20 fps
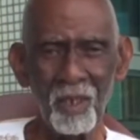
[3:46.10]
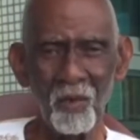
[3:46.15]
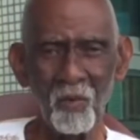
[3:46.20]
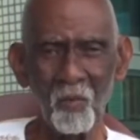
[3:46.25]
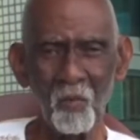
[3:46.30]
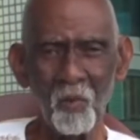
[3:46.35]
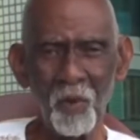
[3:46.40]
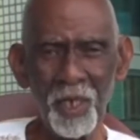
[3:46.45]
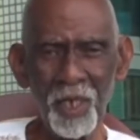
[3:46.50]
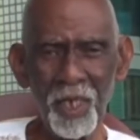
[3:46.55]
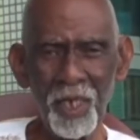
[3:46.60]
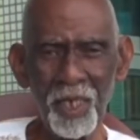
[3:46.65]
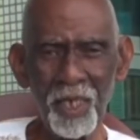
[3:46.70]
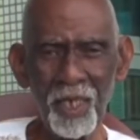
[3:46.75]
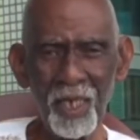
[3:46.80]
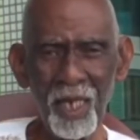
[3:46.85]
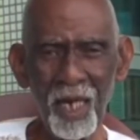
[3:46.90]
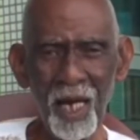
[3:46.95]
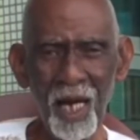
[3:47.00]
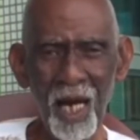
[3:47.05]
we
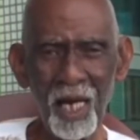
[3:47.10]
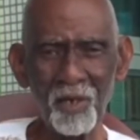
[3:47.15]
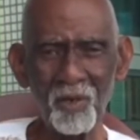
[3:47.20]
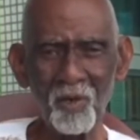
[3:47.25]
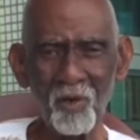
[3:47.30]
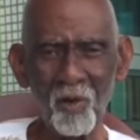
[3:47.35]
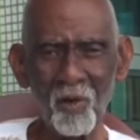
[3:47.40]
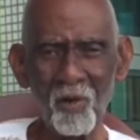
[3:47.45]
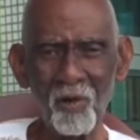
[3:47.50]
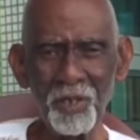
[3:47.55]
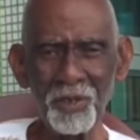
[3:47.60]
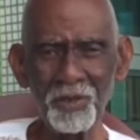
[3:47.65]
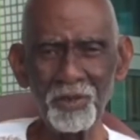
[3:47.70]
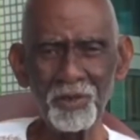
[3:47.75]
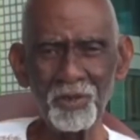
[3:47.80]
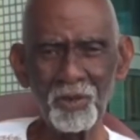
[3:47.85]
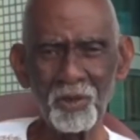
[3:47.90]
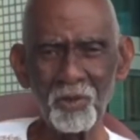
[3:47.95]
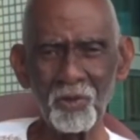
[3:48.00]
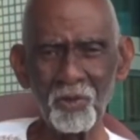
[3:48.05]
are going
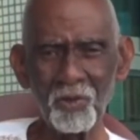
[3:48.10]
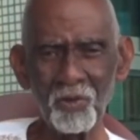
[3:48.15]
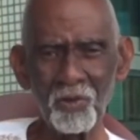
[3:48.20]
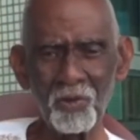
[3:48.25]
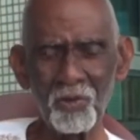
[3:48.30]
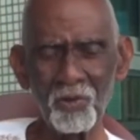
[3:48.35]
to